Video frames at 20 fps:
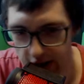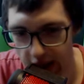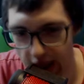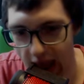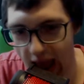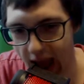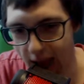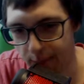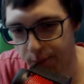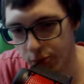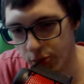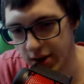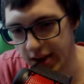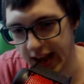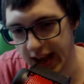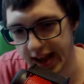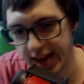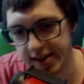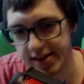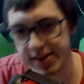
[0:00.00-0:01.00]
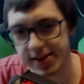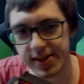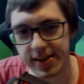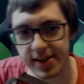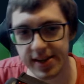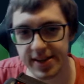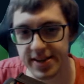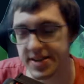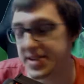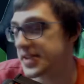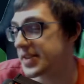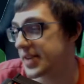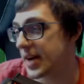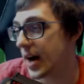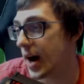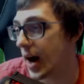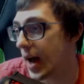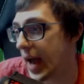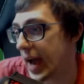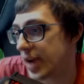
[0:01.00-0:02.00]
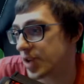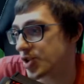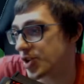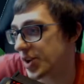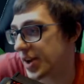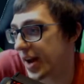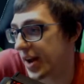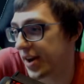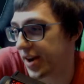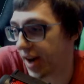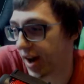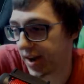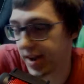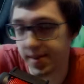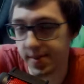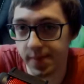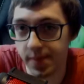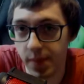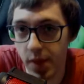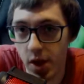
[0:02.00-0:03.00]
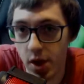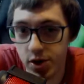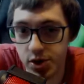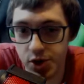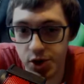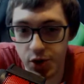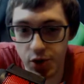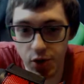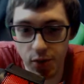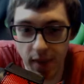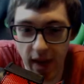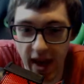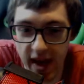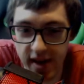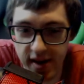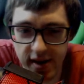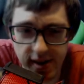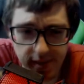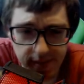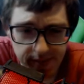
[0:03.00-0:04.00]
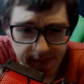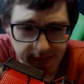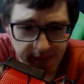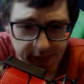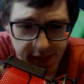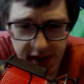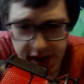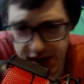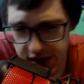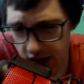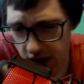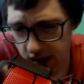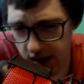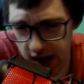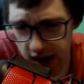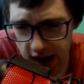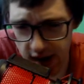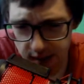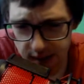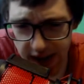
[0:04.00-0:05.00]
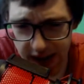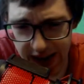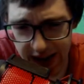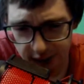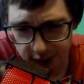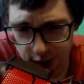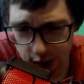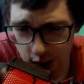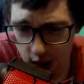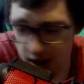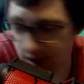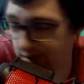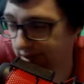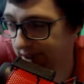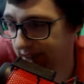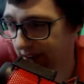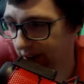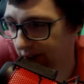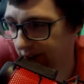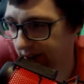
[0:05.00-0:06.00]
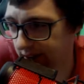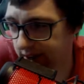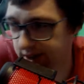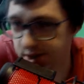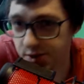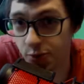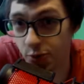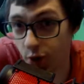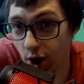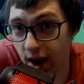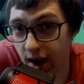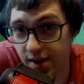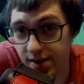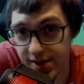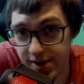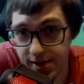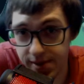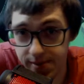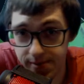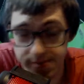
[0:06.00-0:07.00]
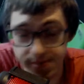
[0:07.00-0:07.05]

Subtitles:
Apprehend is actually kind of nutty. 2 mana, stun an enemy, and if you have Darius Rally,